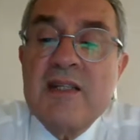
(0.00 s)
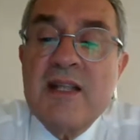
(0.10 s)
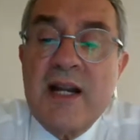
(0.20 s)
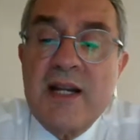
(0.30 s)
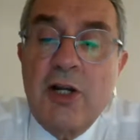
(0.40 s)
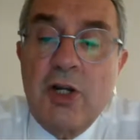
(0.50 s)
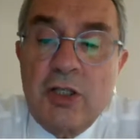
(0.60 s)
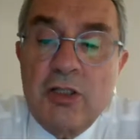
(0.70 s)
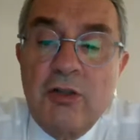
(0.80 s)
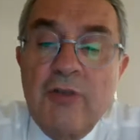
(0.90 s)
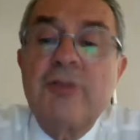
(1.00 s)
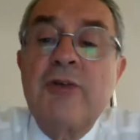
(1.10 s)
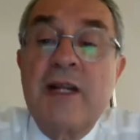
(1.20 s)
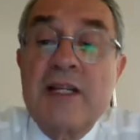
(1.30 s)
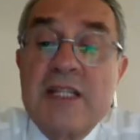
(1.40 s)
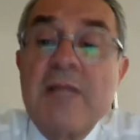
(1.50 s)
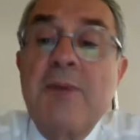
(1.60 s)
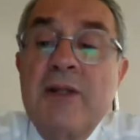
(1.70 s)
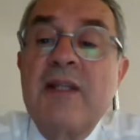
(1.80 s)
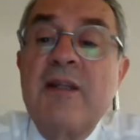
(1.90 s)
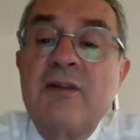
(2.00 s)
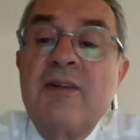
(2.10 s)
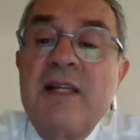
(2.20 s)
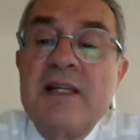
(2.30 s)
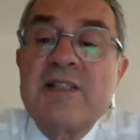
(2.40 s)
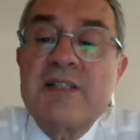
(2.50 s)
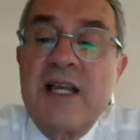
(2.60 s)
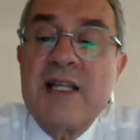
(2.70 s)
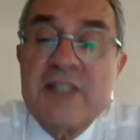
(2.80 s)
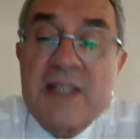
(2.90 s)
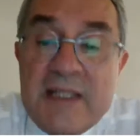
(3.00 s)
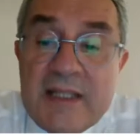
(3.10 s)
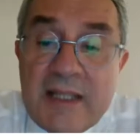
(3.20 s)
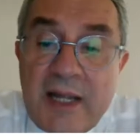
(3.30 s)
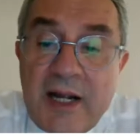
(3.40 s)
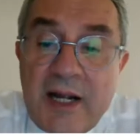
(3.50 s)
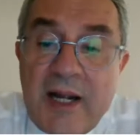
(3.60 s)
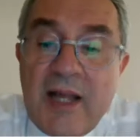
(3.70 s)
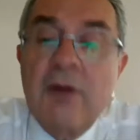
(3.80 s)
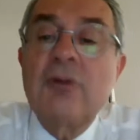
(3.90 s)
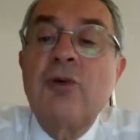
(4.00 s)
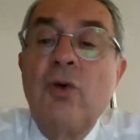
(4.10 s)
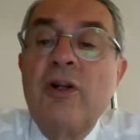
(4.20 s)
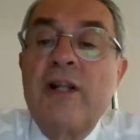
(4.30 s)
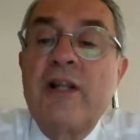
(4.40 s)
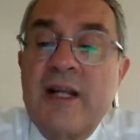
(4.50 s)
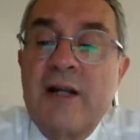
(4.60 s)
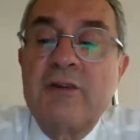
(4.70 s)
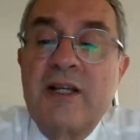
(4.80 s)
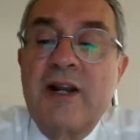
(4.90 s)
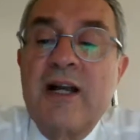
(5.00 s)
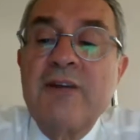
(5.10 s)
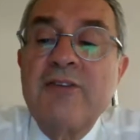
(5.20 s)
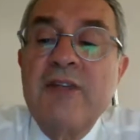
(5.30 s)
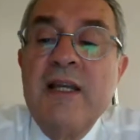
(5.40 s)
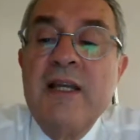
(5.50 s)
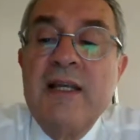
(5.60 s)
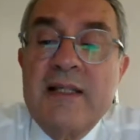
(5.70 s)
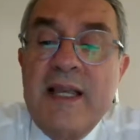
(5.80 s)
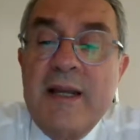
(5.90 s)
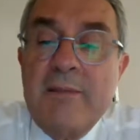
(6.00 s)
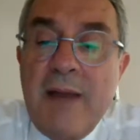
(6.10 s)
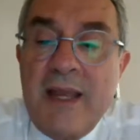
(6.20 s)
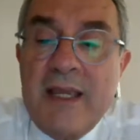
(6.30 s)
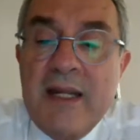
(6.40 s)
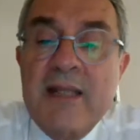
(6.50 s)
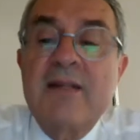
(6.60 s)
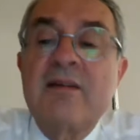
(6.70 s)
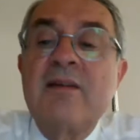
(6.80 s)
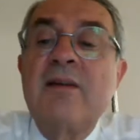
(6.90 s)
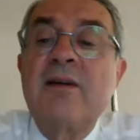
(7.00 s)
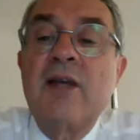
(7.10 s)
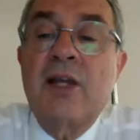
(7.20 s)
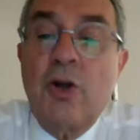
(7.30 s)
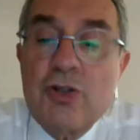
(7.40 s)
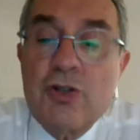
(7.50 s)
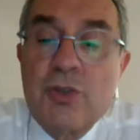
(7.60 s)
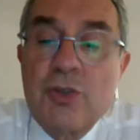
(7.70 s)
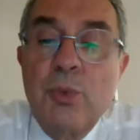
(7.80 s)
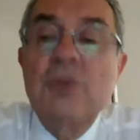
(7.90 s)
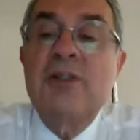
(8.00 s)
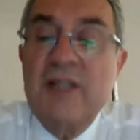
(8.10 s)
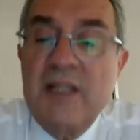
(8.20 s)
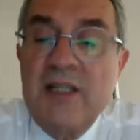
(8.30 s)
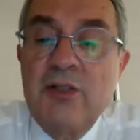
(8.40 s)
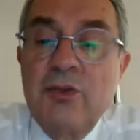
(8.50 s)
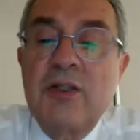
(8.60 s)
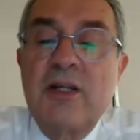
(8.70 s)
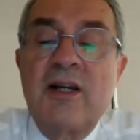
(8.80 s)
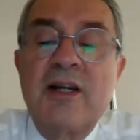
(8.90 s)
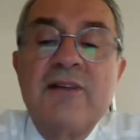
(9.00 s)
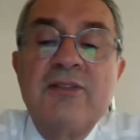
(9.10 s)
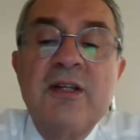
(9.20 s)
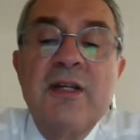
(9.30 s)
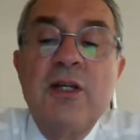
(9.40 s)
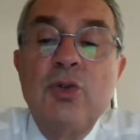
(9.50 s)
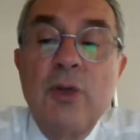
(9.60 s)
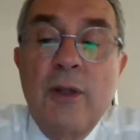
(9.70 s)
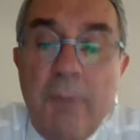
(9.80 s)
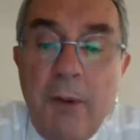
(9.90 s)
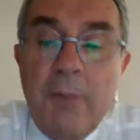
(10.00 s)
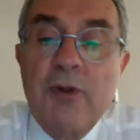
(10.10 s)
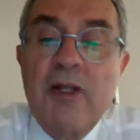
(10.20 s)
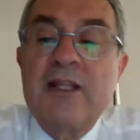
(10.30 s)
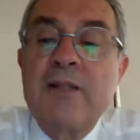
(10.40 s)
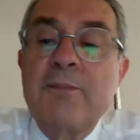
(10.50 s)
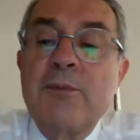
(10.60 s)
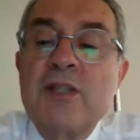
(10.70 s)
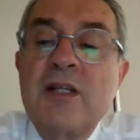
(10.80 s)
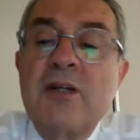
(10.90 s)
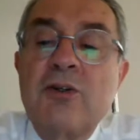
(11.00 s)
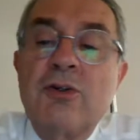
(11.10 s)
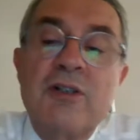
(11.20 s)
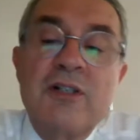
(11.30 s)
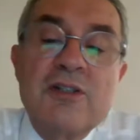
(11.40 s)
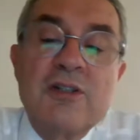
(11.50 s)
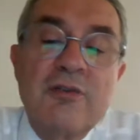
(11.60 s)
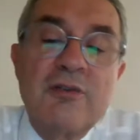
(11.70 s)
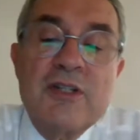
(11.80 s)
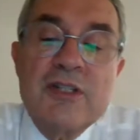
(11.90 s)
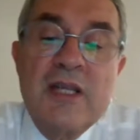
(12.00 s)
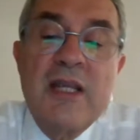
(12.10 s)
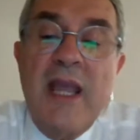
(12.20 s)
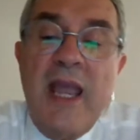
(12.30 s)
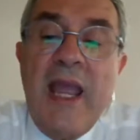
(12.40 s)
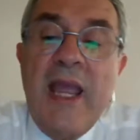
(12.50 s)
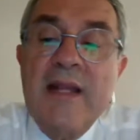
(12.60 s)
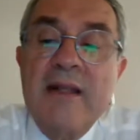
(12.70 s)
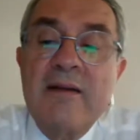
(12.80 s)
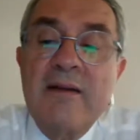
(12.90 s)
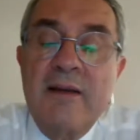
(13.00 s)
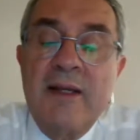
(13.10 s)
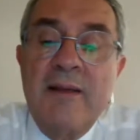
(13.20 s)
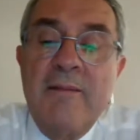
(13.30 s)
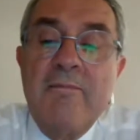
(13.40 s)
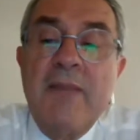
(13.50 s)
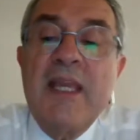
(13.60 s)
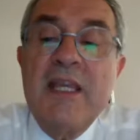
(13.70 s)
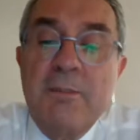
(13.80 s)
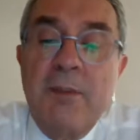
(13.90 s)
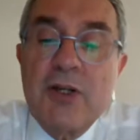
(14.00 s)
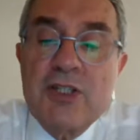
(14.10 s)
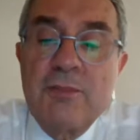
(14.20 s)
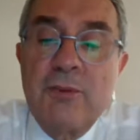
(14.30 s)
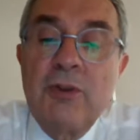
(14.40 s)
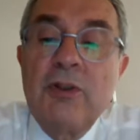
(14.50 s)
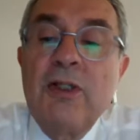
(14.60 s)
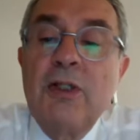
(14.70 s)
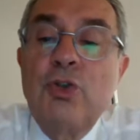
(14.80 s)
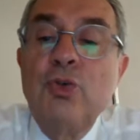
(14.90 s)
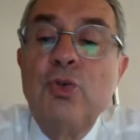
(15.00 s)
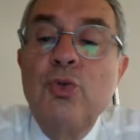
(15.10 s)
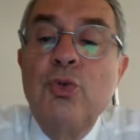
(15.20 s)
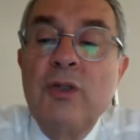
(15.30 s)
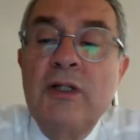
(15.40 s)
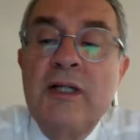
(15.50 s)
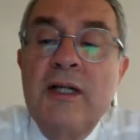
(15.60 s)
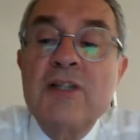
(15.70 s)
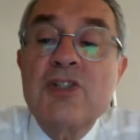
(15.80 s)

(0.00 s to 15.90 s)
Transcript: there are a lot of recipient endothelial cells in the crown or the graft that can migrate across the wound into the graft to repopulate the posterior corneal surface and make it possible to